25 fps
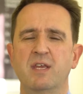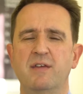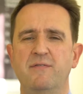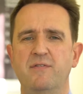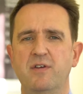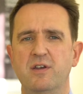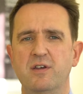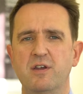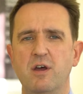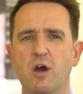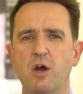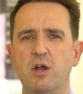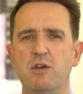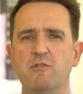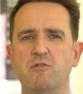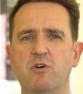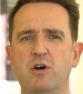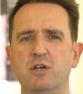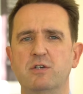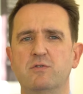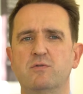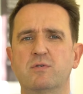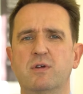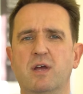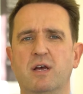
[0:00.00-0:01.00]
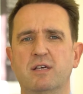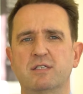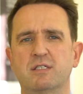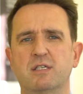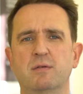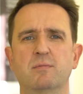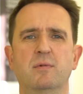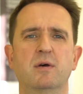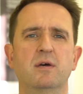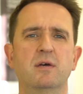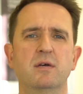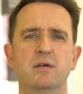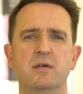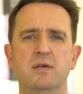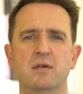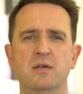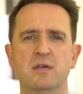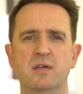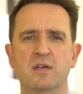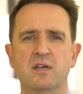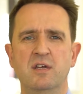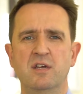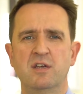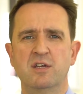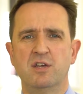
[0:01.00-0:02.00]
If you know your ideal customer,
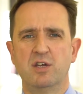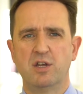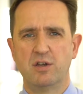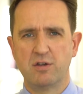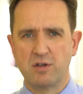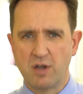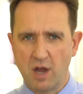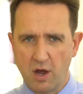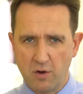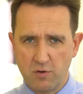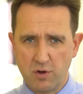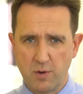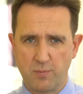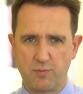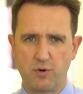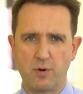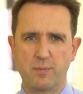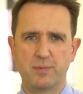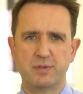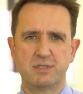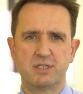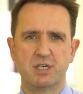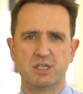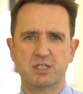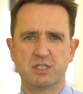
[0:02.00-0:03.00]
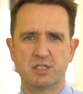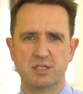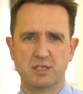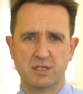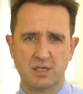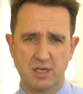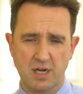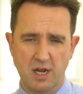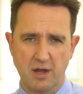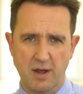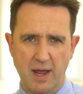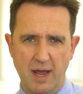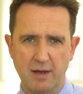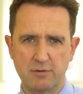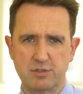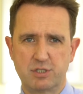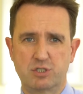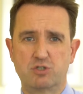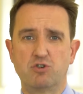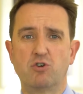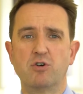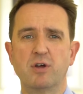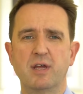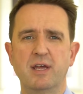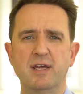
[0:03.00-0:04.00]
you know your proposition, how
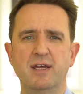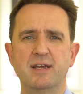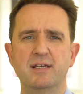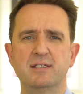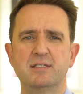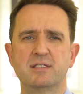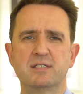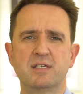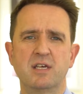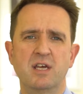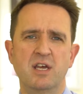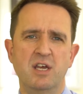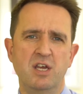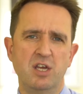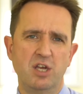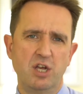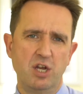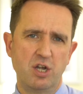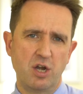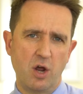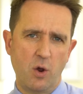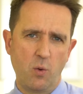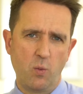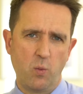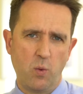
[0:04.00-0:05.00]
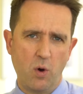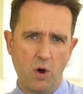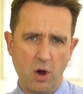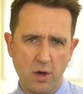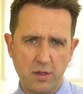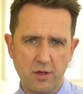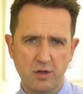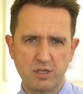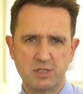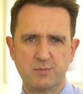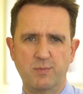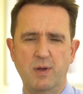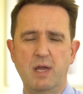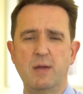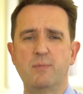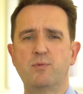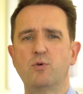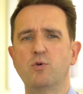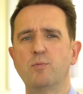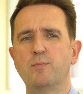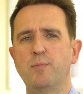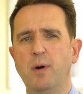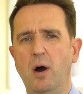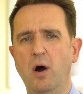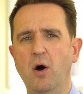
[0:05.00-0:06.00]
strong it is, you know why those
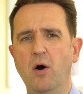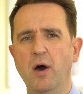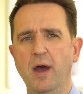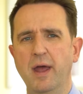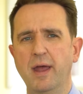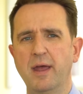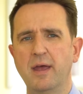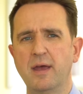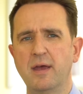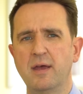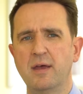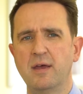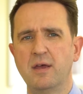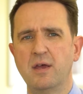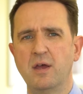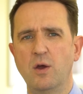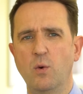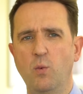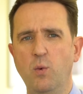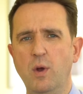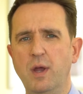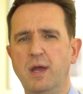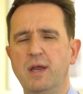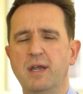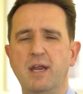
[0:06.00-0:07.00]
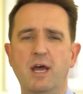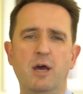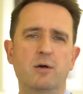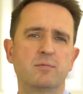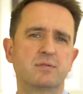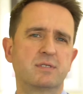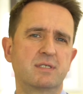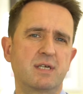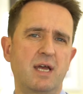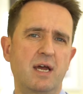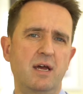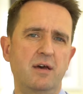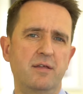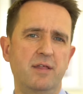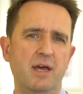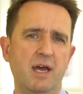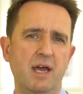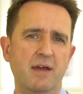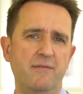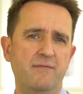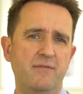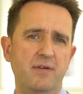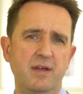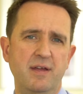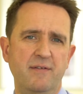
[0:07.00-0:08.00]
people buy, we can help scale
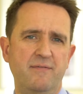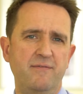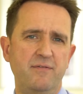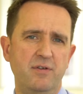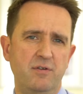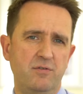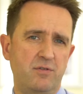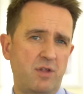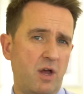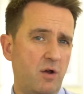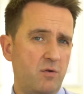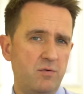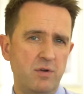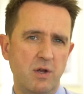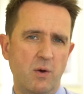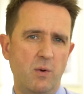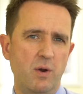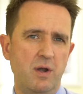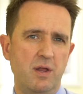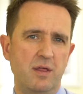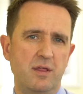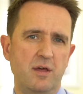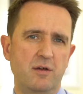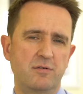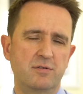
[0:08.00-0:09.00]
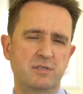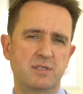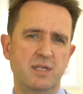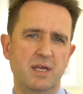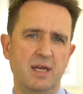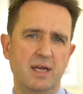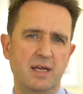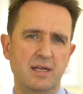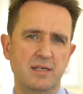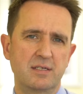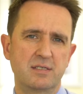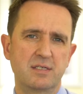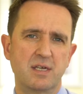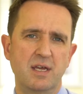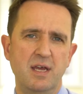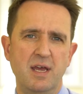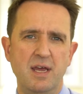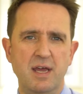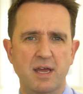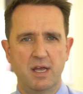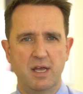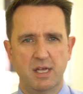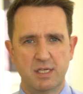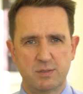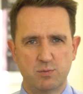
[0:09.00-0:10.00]
that. If you don't know any of those things,
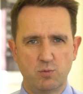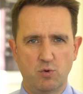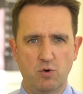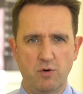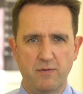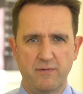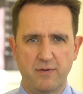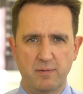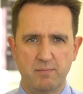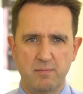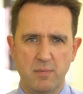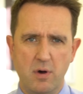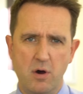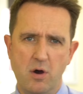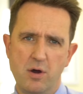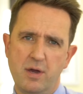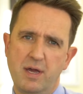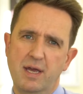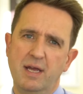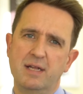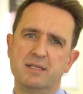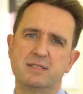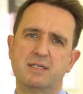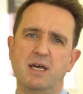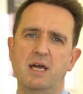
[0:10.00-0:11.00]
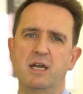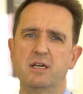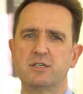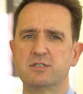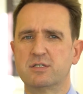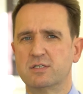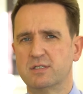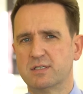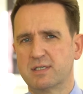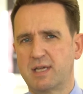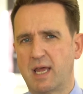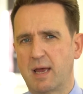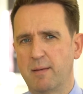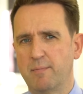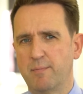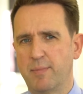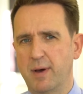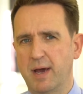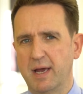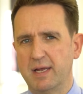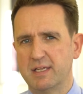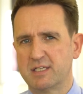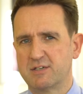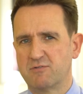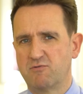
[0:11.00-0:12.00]
it's more of a market intelligence
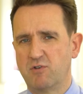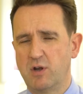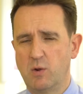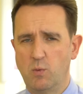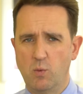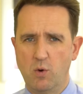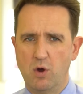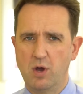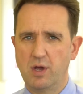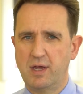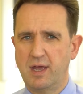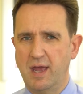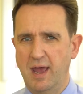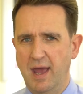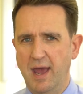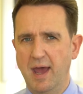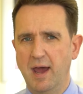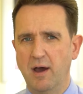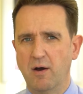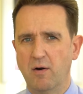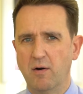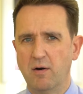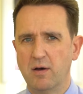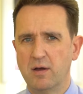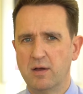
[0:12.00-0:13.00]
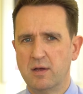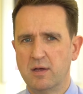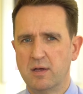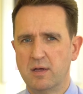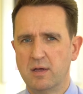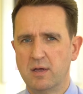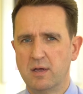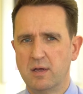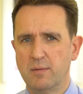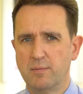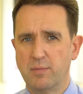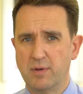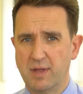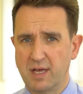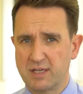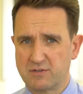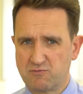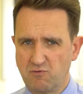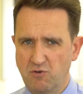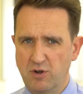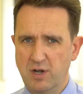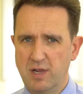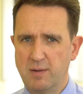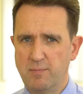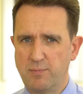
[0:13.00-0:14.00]
campaign to really work it out. But that's
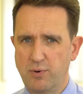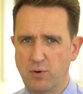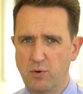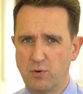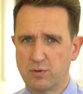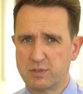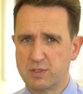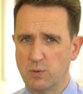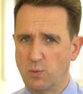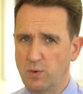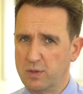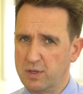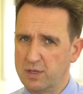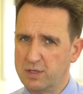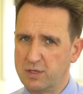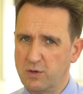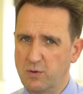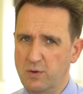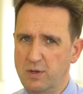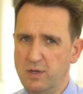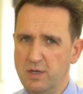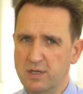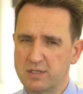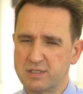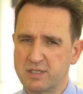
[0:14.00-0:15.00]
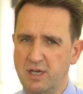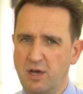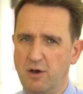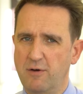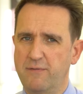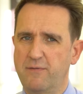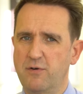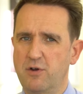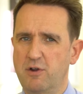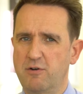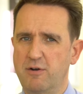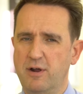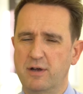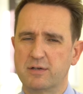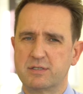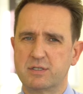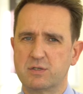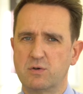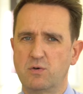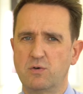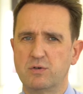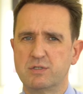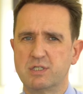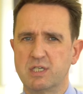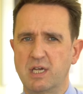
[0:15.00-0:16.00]
really important, whether you're doing it yourself or you're
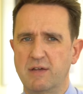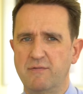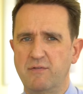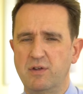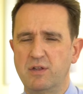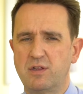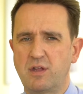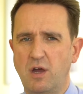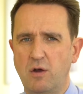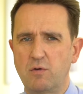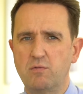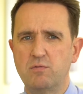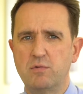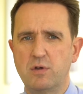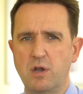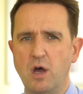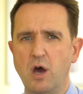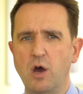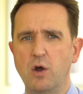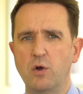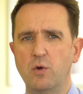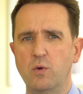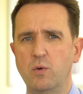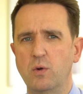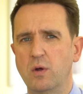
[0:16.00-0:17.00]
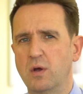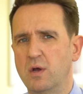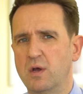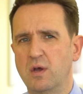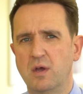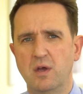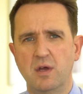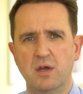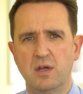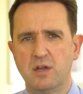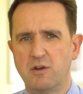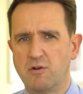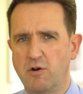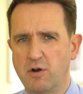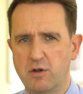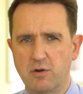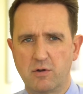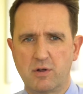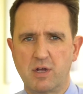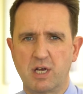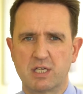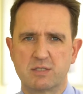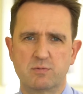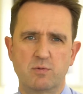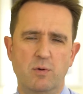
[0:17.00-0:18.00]
outsourcing. If you don't know your ideal
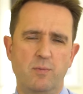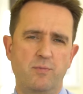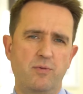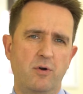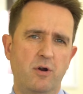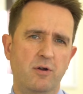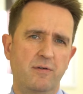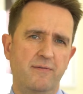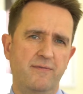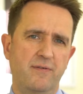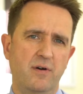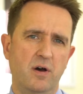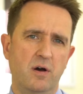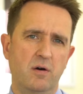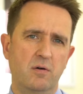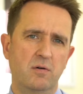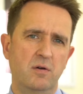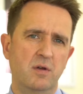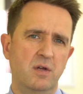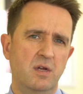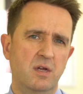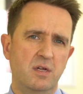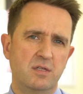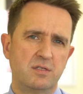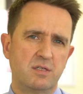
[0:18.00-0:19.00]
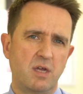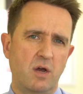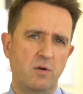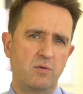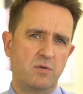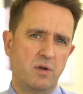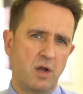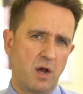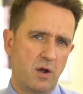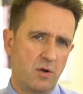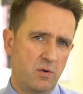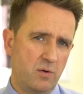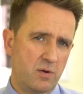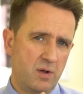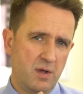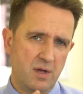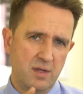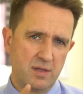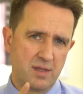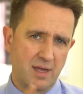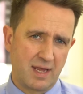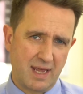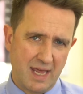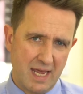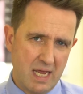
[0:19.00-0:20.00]
customer profile, don't know
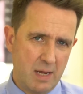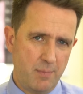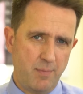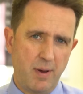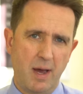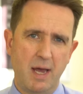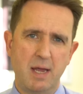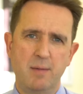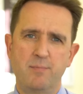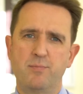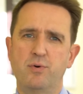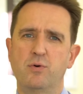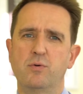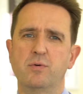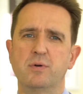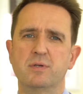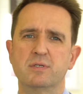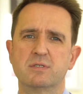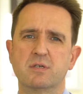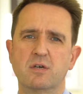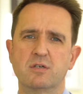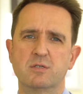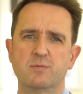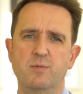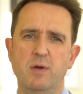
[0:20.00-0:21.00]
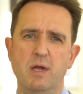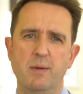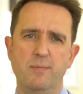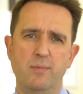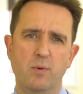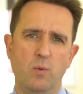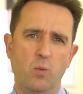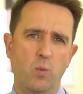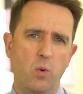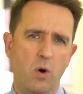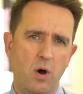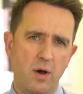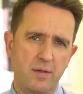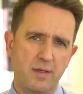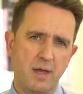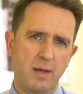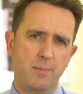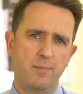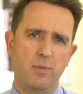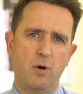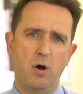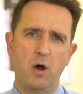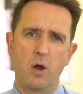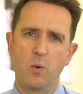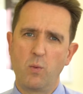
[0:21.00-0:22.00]
the key pain points those people, why they
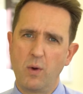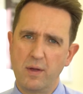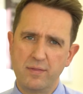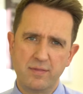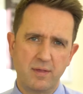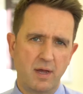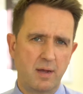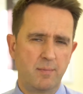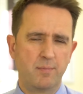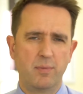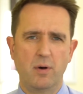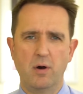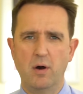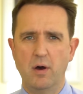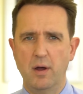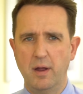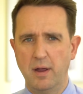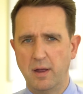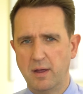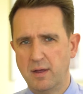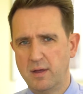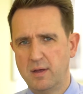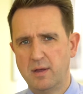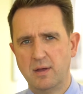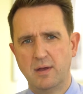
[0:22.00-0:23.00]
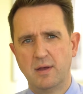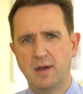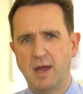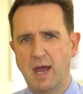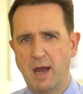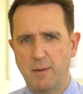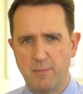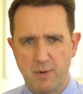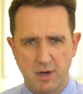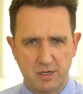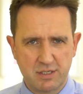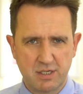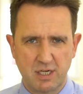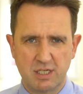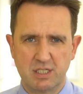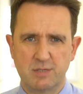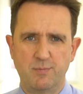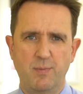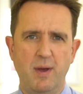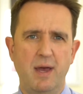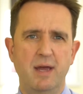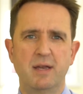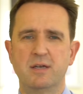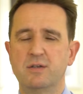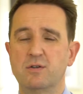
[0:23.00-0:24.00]
buy, when they buy, how much they
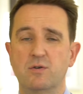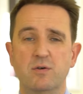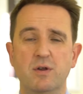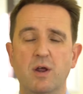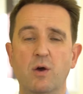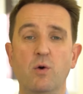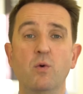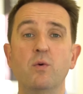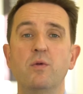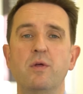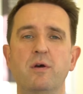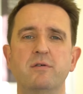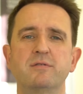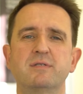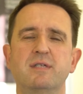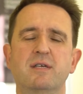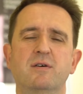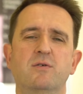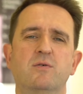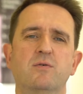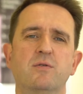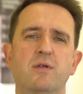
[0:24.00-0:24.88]
spend, or all those